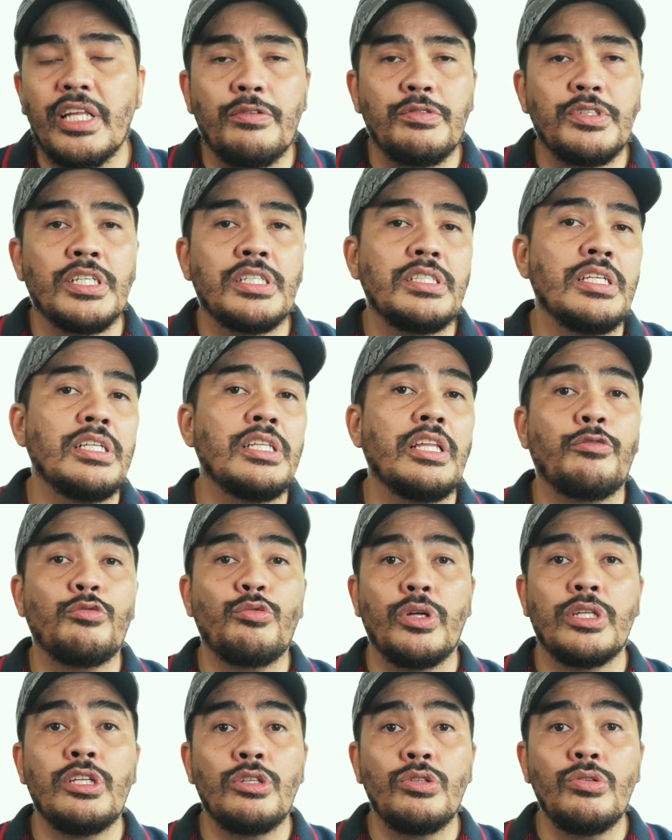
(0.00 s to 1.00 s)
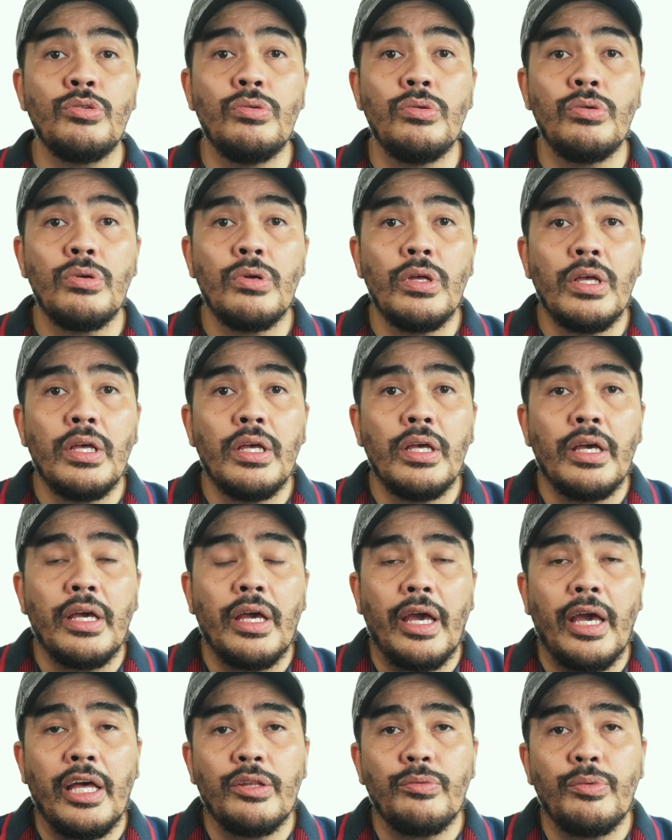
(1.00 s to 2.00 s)
f16, f22,
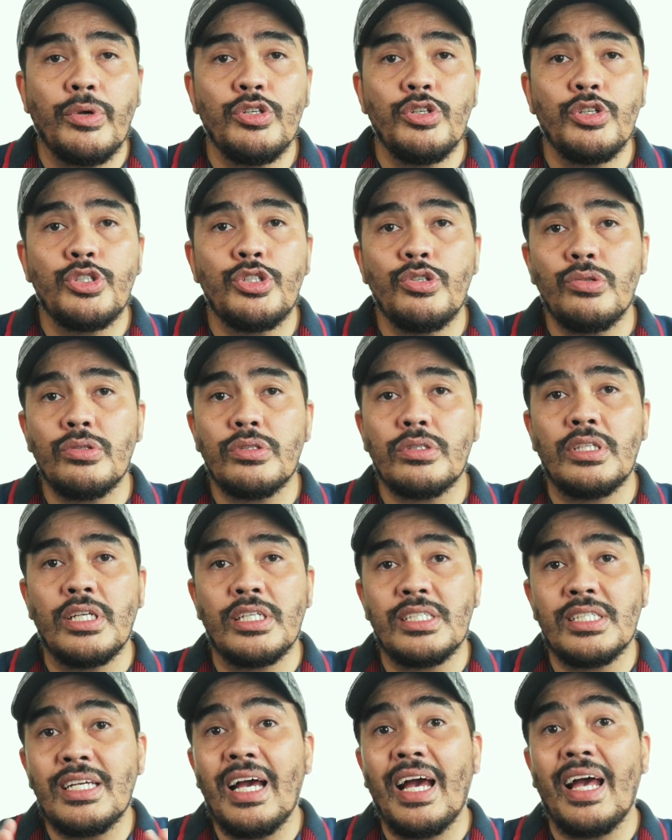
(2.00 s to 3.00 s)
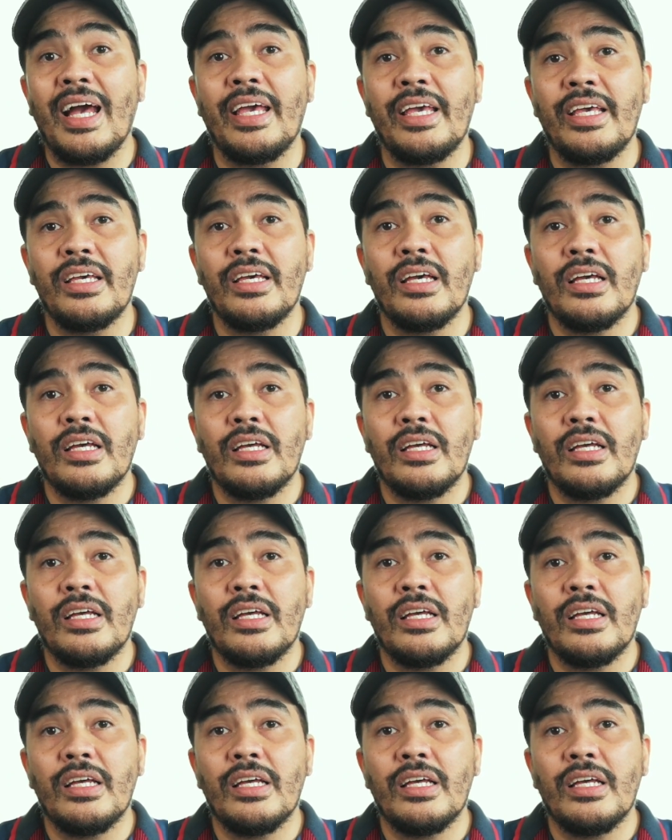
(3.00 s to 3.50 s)
and when you shoot the sky,